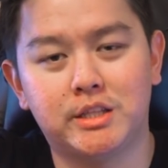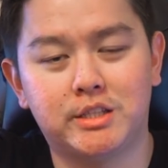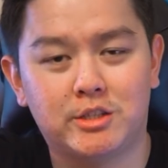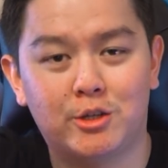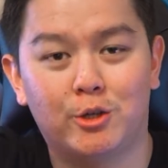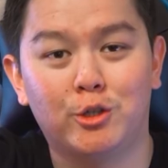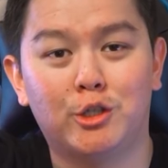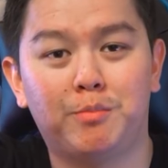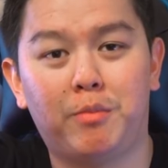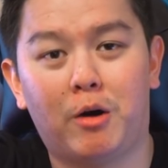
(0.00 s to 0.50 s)
the
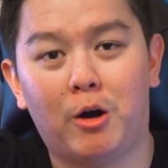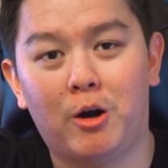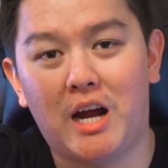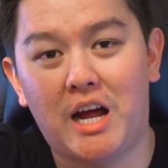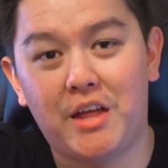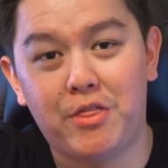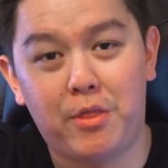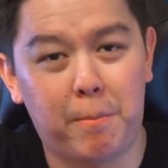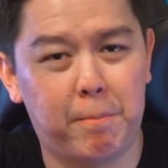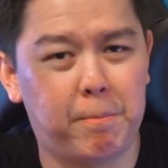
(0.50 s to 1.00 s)
search bar
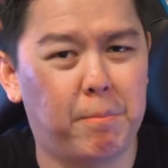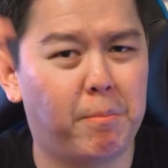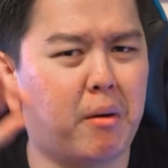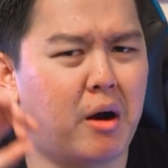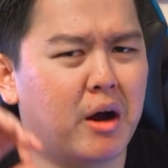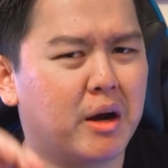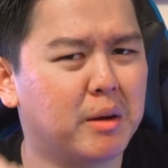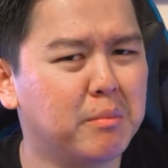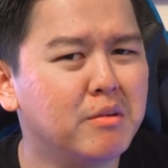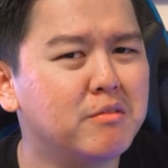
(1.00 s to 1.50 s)
at the
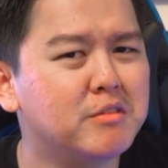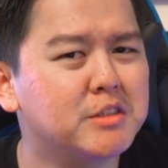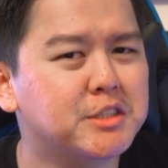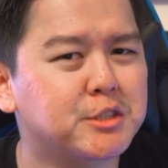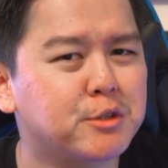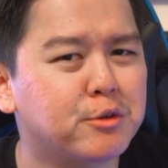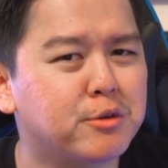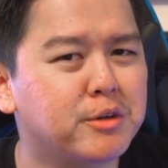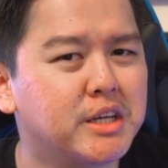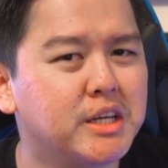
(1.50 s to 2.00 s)
bottom of the
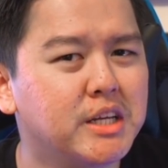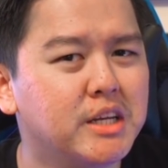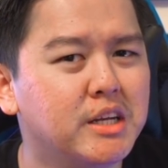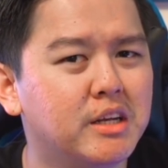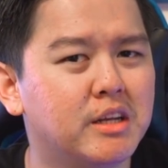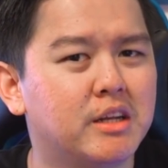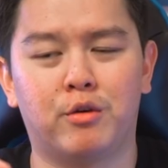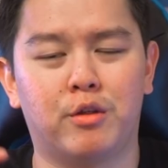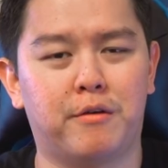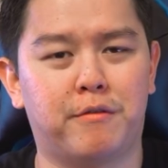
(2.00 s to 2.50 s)

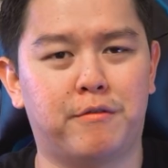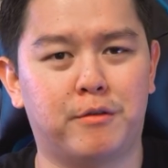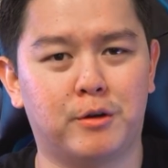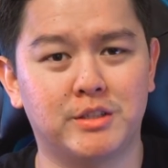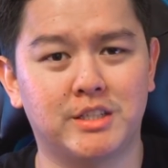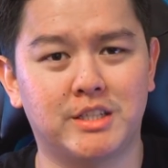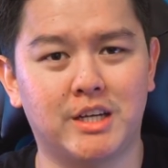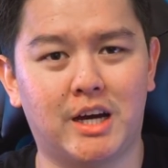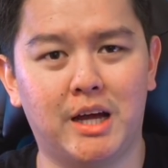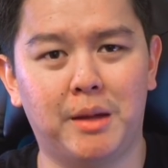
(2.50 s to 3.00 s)
screen for the
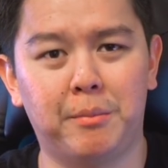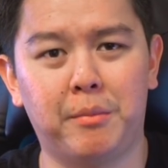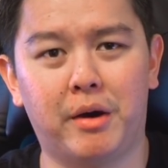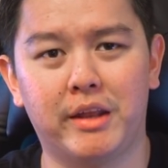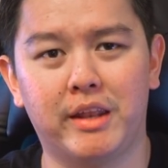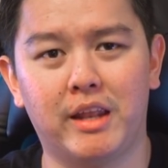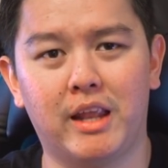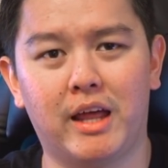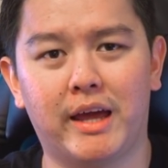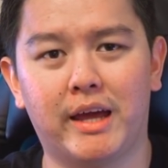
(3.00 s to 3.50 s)
first time,
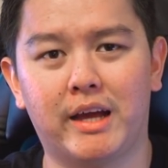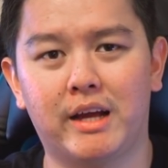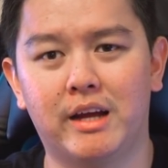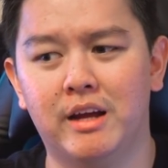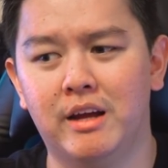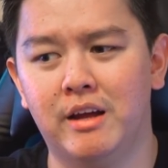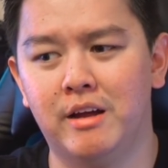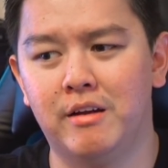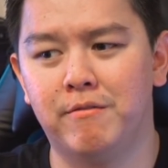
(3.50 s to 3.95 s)
unlike